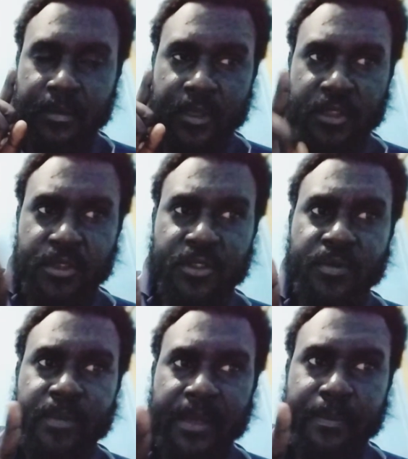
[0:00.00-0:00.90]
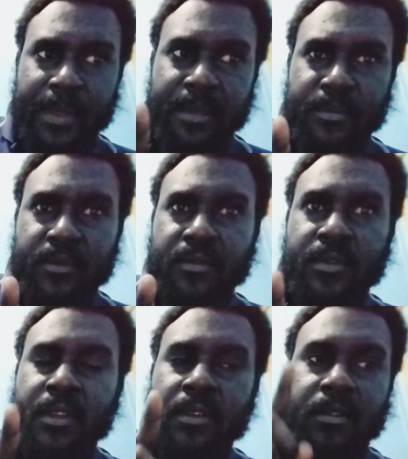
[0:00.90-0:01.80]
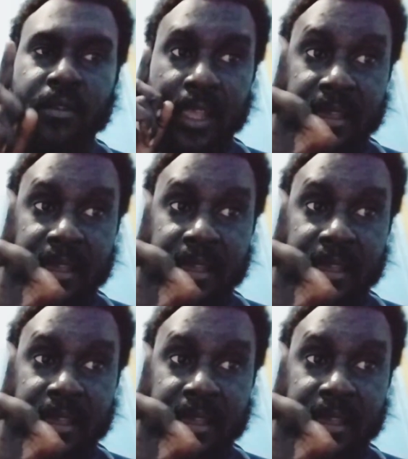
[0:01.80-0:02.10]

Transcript: YouTube by paying you long